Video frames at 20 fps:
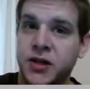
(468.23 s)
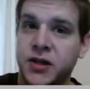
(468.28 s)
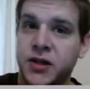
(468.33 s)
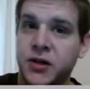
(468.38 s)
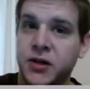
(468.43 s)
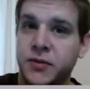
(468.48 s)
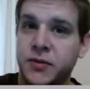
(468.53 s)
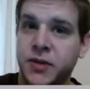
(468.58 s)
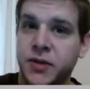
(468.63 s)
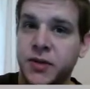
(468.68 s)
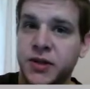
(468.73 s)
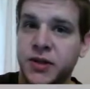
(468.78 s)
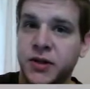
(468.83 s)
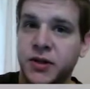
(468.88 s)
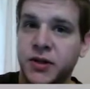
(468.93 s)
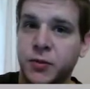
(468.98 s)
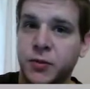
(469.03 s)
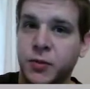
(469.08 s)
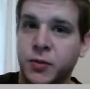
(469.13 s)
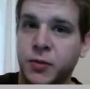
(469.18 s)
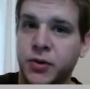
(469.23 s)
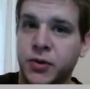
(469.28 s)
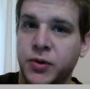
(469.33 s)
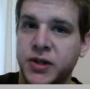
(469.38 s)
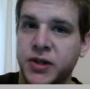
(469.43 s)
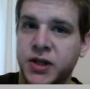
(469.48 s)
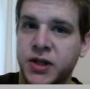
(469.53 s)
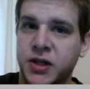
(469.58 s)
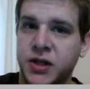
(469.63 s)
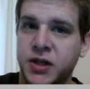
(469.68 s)
theorem is theorem
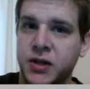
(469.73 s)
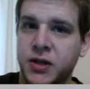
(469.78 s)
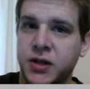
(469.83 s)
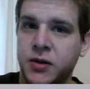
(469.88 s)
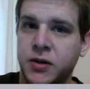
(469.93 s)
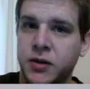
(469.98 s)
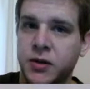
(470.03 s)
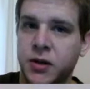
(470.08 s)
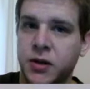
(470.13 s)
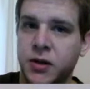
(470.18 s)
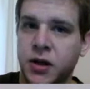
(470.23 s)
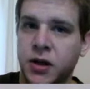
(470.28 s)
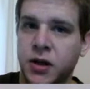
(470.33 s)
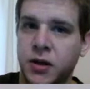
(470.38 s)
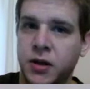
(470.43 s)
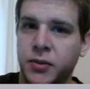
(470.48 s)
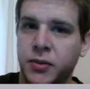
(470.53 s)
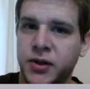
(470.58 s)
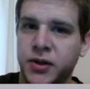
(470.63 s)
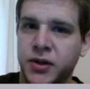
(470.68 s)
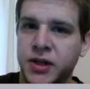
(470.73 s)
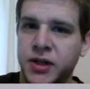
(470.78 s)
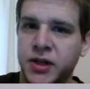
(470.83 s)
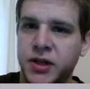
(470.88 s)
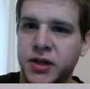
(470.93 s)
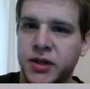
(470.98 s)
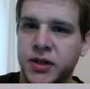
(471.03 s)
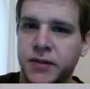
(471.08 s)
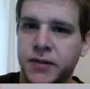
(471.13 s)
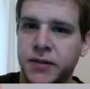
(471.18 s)

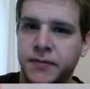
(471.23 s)
1.6.6.